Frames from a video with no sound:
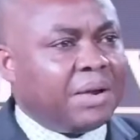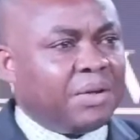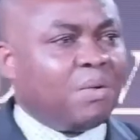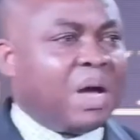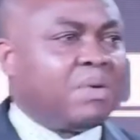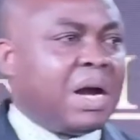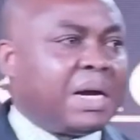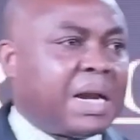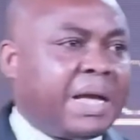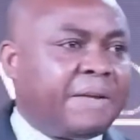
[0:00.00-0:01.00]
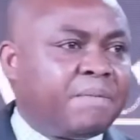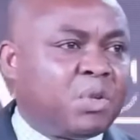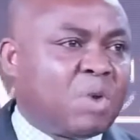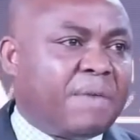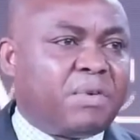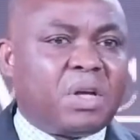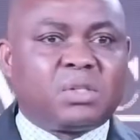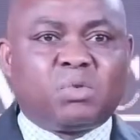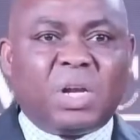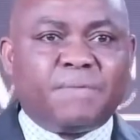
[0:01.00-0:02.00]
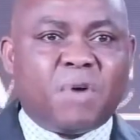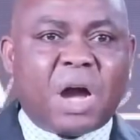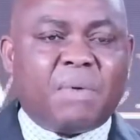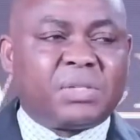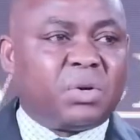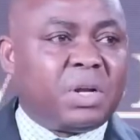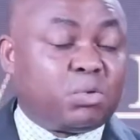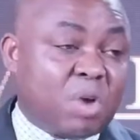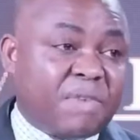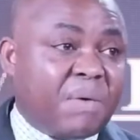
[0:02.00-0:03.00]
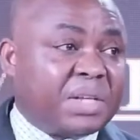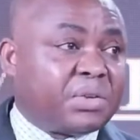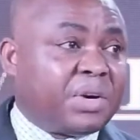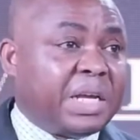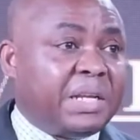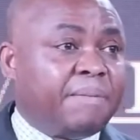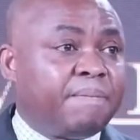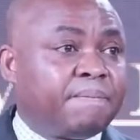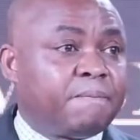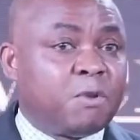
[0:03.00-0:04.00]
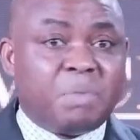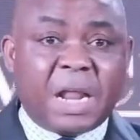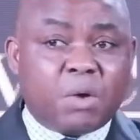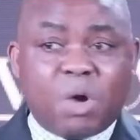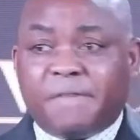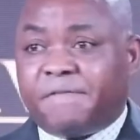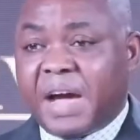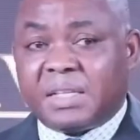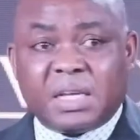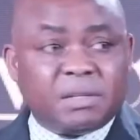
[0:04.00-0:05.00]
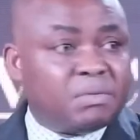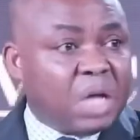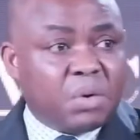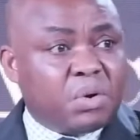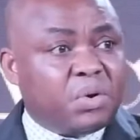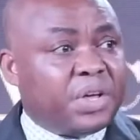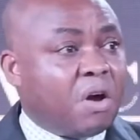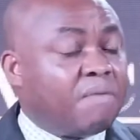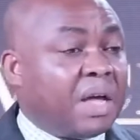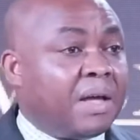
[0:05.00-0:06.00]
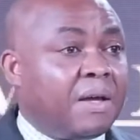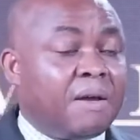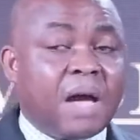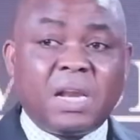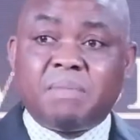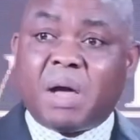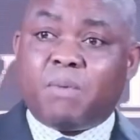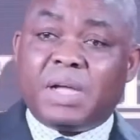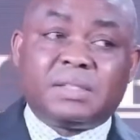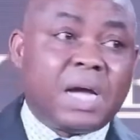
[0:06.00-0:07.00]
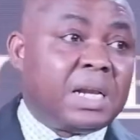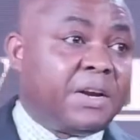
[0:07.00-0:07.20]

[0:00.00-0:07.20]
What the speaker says: don't know why you are crying. You have lost 12 hours already. You better go and fight. You are going to recover. And the man went and he